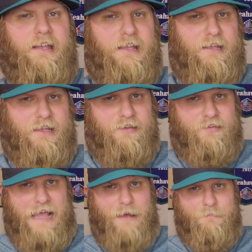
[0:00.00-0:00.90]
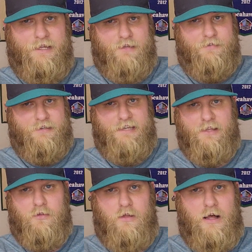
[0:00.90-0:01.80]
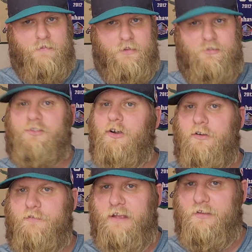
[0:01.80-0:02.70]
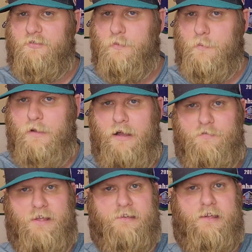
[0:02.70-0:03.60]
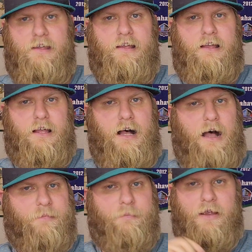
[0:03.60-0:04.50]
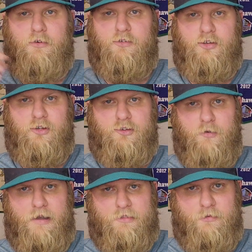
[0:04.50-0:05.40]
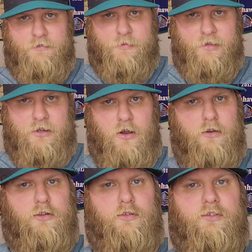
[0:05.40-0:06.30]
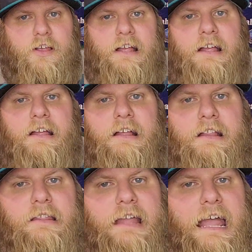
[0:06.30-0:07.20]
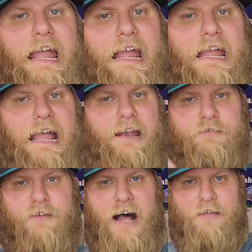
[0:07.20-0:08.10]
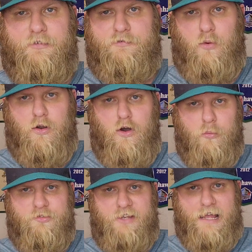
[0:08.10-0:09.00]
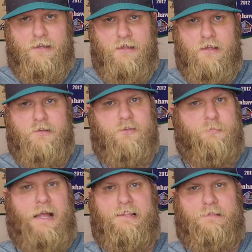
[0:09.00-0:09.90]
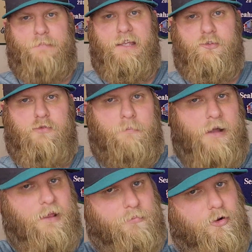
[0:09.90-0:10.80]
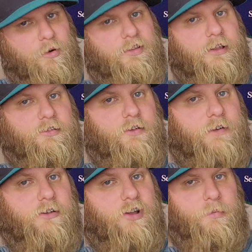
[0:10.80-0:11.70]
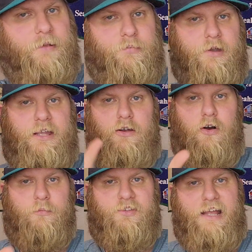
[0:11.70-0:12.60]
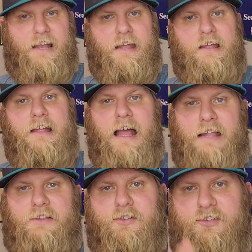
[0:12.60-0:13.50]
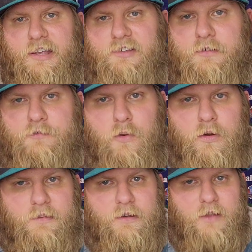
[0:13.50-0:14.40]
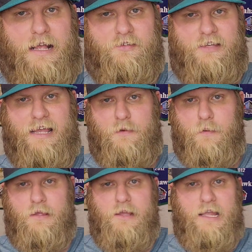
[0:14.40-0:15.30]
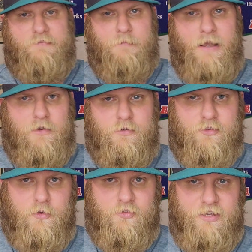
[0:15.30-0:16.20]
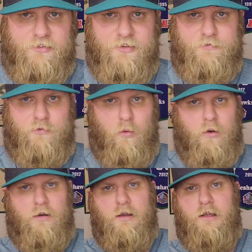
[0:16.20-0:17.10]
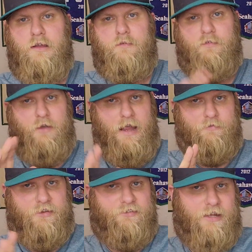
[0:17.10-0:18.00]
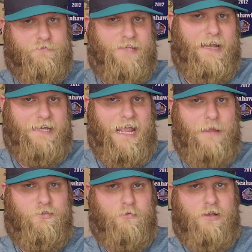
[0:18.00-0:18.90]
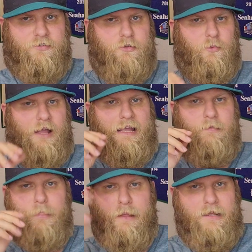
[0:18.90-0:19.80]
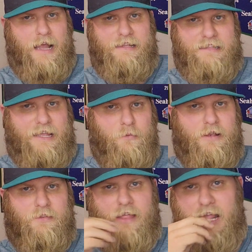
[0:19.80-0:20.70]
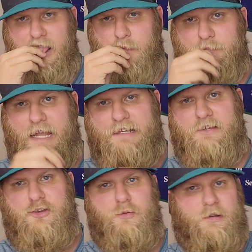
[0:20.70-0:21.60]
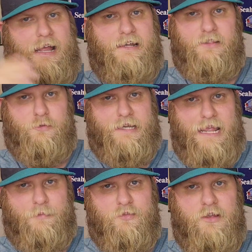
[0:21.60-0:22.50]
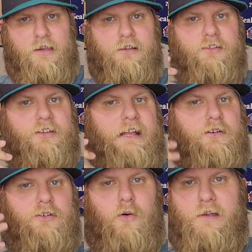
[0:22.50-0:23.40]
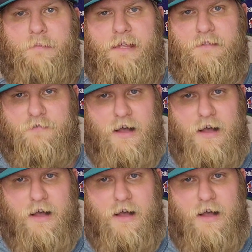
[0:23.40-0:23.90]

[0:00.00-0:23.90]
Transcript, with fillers: is, is, that big of a deal on the surface of it. Um, the Mariners took two out of three from the Cardinals. They had a five and four homestand, despite being swept by the Brewers. They still finish up with a pretty good homestand, and they're six and four in their last ten. If the Mariners go six and four for every set of 10 games the rest of the way, I think they win like 92 or 93 games. So they are going to be